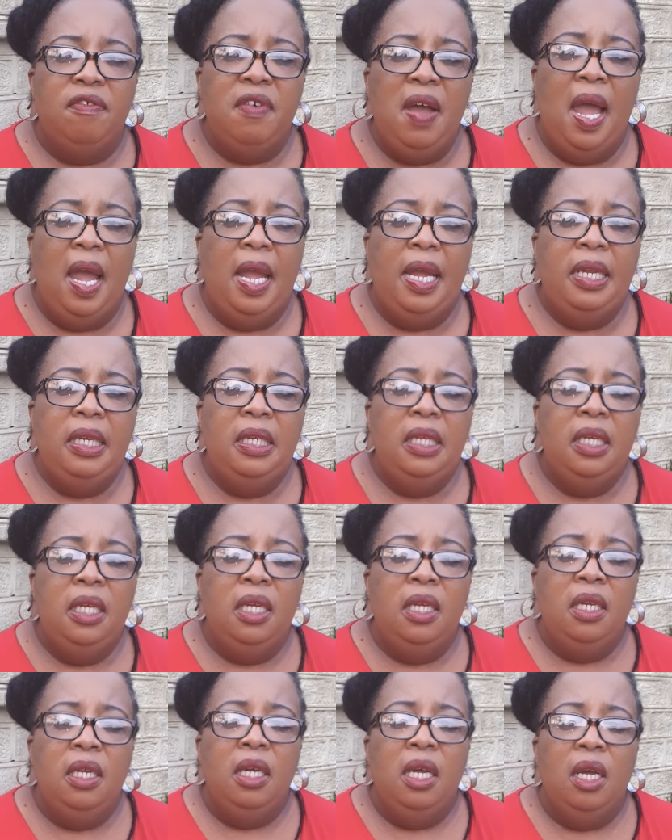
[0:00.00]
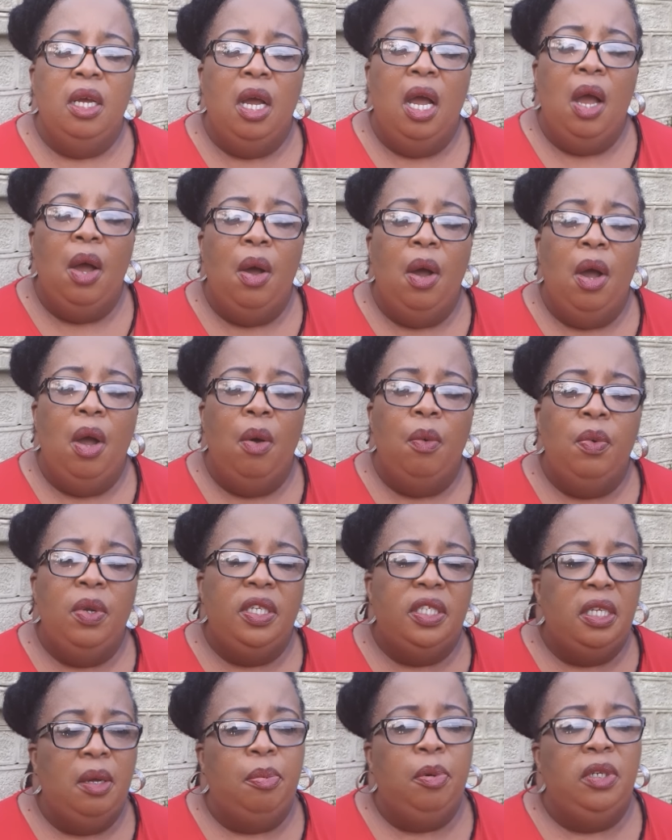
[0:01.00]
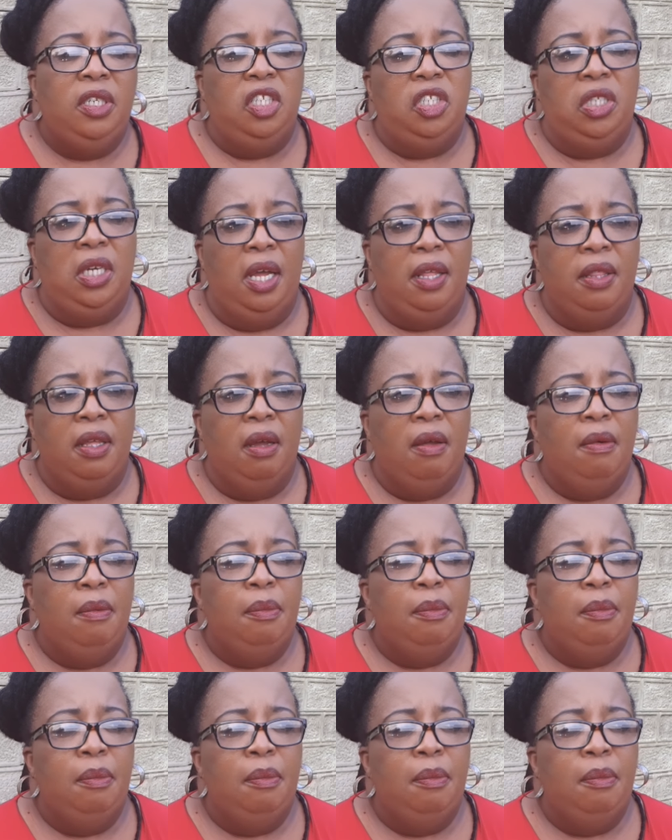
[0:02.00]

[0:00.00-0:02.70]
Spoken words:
fine, we'll support each other.